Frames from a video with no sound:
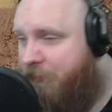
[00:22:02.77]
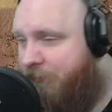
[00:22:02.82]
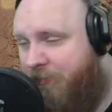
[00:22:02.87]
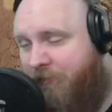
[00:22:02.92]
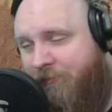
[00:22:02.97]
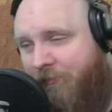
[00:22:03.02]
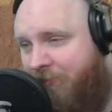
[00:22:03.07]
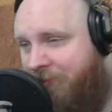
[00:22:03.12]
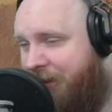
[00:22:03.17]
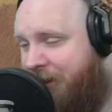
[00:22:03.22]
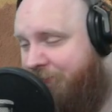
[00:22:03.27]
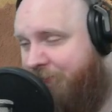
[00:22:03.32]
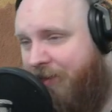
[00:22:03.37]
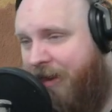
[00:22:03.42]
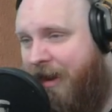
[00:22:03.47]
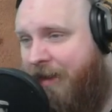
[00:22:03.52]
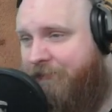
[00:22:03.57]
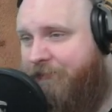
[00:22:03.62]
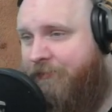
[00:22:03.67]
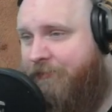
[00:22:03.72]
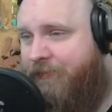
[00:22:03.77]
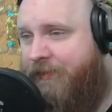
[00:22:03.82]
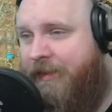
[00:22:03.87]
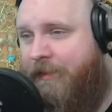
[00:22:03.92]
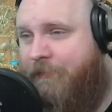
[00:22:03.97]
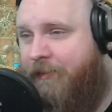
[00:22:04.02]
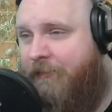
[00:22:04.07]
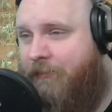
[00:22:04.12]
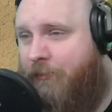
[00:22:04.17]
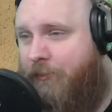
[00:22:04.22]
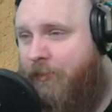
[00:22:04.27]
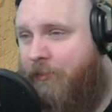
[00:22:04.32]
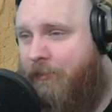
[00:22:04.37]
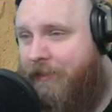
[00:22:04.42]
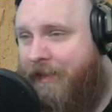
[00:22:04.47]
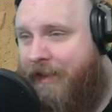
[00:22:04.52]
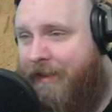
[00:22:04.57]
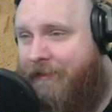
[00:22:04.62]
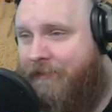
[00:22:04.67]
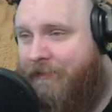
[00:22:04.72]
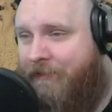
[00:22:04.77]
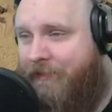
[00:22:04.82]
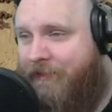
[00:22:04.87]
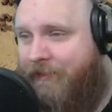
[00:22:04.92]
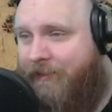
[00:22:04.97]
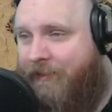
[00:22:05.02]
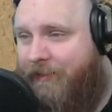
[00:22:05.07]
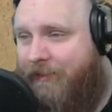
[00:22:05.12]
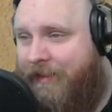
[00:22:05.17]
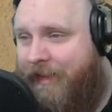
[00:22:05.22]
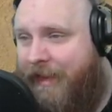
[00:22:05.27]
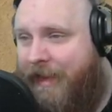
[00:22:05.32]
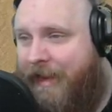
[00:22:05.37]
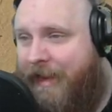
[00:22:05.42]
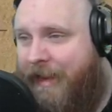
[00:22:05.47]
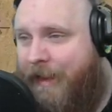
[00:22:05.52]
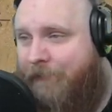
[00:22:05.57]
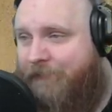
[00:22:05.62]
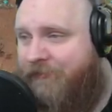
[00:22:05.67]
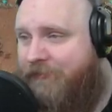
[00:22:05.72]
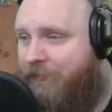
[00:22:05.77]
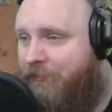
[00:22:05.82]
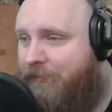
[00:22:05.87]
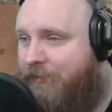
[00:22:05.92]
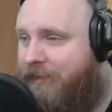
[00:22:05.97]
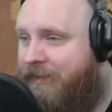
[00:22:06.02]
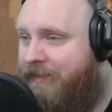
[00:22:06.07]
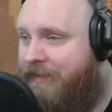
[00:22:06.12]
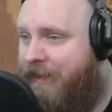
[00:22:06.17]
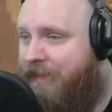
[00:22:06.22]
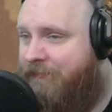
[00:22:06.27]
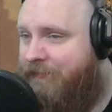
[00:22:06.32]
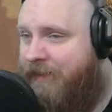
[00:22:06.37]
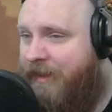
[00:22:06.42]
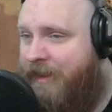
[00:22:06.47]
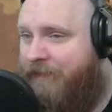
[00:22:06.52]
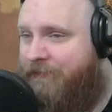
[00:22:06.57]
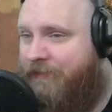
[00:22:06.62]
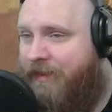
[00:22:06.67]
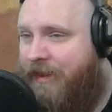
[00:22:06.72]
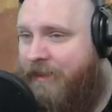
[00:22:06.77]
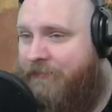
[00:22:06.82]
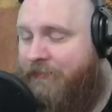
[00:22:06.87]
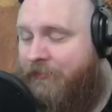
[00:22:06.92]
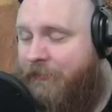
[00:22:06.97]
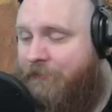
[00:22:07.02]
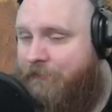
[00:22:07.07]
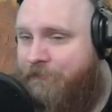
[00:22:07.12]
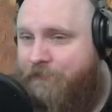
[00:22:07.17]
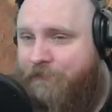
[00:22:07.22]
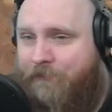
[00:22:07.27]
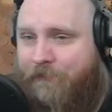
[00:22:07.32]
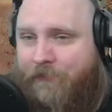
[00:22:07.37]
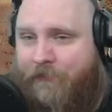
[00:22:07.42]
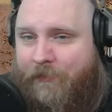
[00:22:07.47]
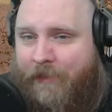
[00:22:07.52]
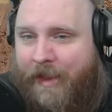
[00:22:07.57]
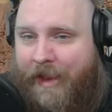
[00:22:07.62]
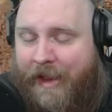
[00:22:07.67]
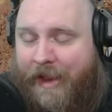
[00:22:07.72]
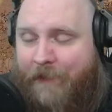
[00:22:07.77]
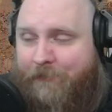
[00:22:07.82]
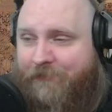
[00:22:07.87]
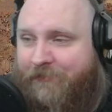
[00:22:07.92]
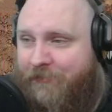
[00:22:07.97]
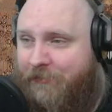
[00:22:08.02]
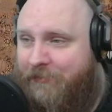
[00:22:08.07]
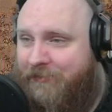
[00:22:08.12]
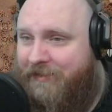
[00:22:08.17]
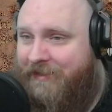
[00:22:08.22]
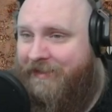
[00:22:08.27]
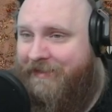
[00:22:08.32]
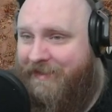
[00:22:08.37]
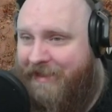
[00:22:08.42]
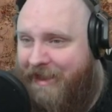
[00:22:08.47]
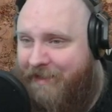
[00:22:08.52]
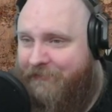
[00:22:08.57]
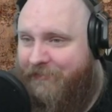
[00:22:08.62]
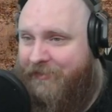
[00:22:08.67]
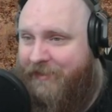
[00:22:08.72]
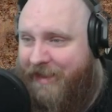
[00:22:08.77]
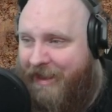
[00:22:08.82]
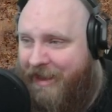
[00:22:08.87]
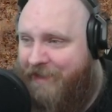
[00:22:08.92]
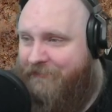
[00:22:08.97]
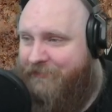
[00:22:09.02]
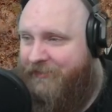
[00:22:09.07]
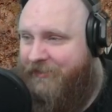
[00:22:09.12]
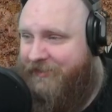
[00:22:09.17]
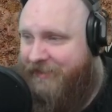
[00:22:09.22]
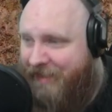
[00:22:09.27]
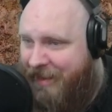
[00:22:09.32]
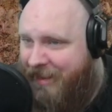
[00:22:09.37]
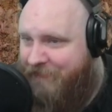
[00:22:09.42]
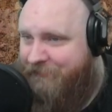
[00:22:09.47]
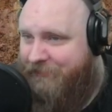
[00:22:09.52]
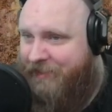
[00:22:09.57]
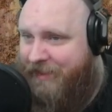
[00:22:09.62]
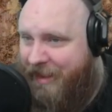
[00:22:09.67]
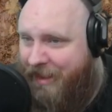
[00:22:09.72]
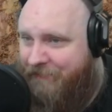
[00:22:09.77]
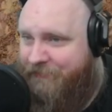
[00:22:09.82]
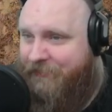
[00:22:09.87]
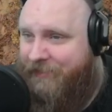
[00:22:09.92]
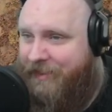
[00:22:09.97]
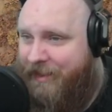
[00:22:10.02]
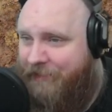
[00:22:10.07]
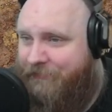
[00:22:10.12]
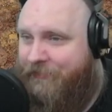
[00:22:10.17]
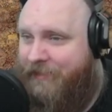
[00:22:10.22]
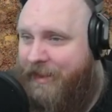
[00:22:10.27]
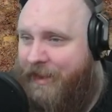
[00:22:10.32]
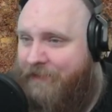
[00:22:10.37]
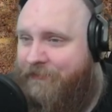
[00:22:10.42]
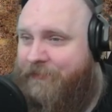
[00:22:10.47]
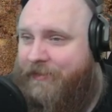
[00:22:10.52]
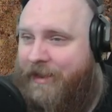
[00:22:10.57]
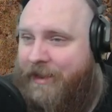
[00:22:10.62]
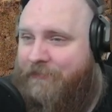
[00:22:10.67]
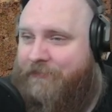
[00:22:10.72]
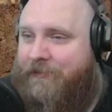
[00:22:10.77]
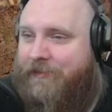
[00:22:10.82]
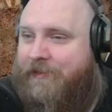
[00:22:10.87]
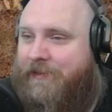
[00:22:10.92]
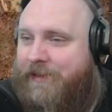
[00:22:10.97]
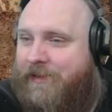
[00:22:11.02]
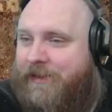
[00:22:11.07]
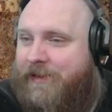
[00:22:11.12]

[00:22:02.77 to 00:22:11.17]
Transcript: we will never have to think about oil again. Like, absolutely never, ever, ever. Absolutely never, ever, ever, ever, ever, ever, ever.